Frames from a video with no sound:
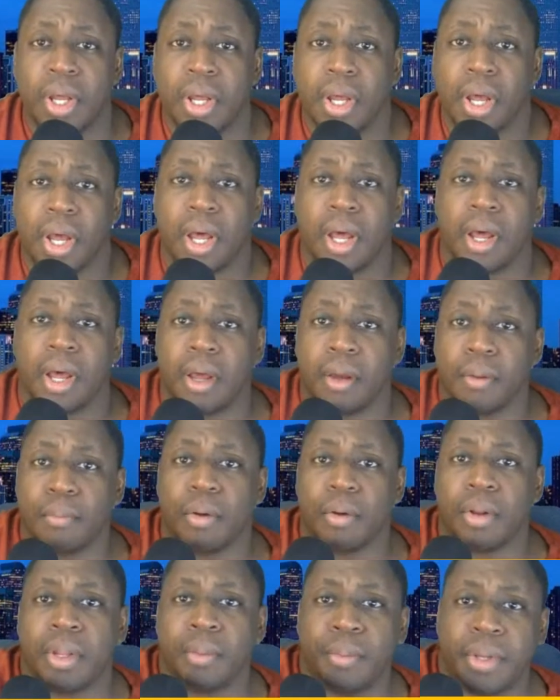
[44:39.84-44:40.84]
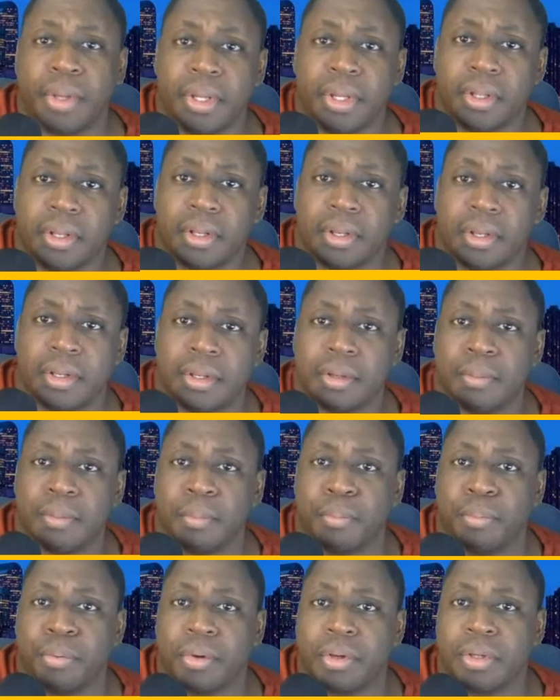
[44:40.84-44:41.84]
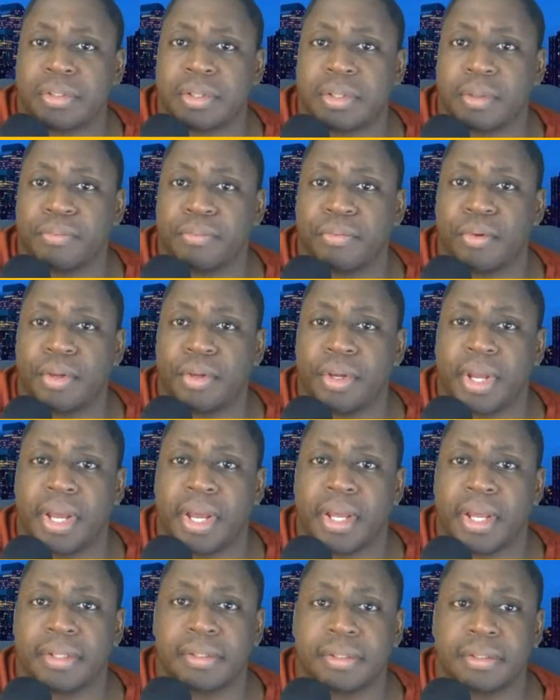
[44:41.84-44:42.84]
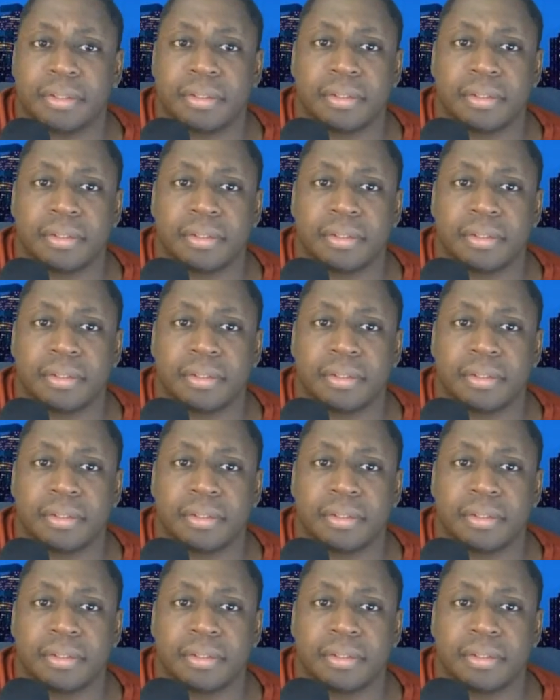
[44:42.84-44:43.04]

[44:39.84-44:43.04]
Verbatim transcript: Uh, let me let me pull up something for you guys.